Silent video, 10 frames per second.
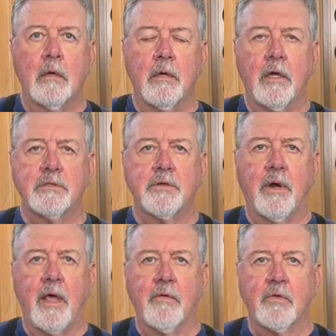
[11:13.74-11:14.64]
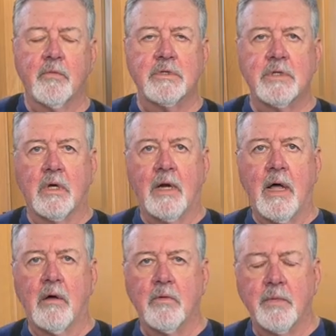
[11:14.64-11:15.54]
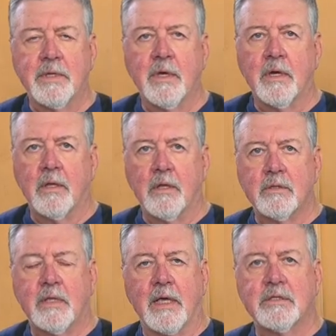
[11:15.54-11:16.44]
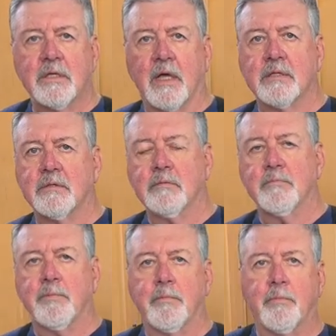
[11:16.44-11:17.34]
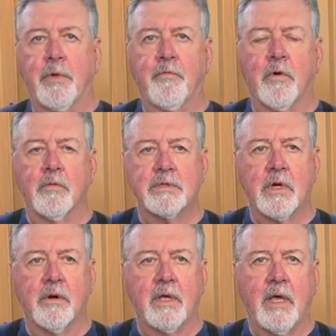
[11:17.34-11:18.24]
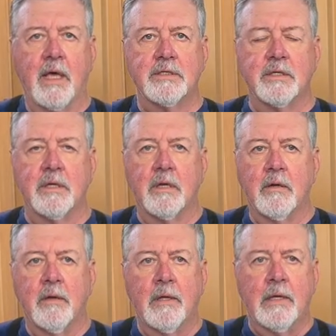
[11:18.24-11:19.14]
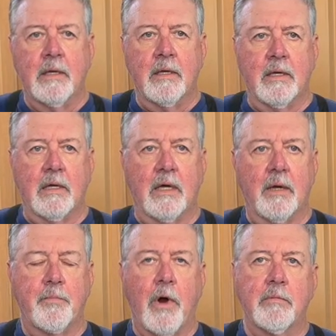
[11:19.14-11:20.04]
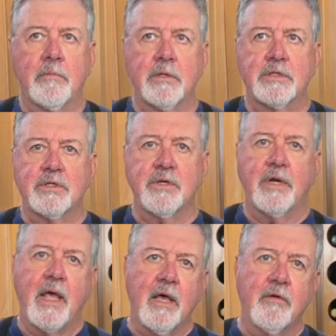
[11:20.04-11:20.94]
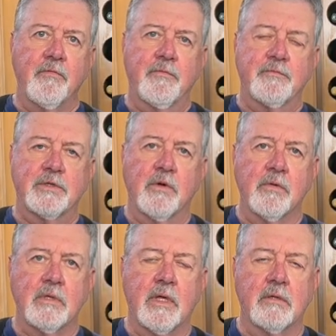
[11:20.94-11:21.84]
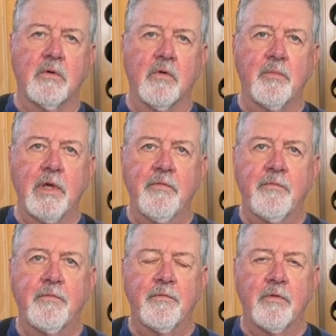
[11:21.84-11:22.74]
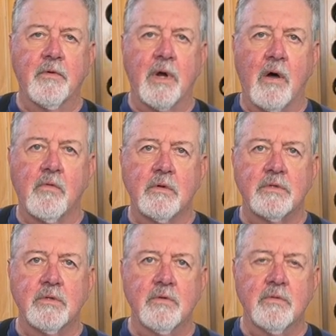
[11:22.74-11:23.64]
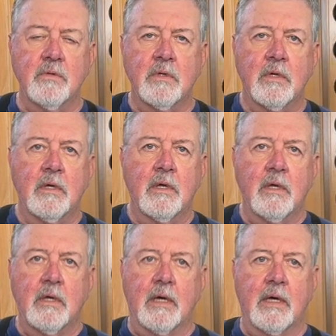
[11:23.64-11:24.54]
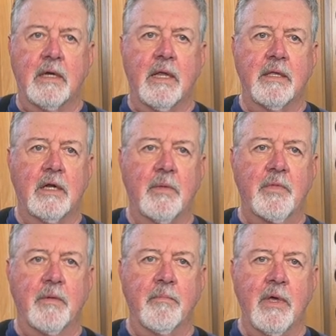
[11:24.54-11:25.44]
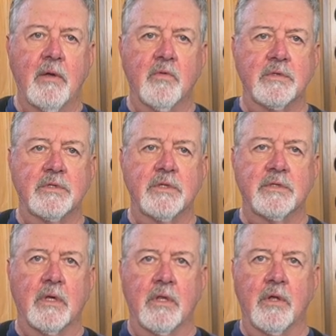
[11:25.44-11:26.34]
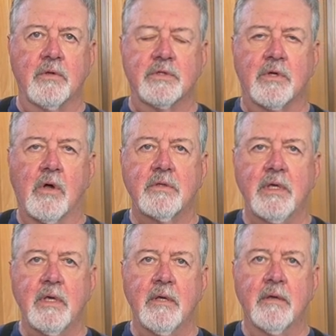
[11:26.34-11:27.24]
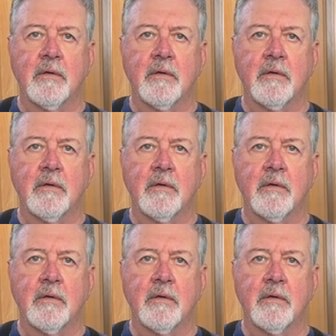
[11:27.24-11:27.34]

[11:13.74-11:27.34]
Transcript: Yesterday after we shut down, we did a little taste test before we started casing it. Probably should have soaked that corned beef for an hour or two. It ended up the meat was just a little salty.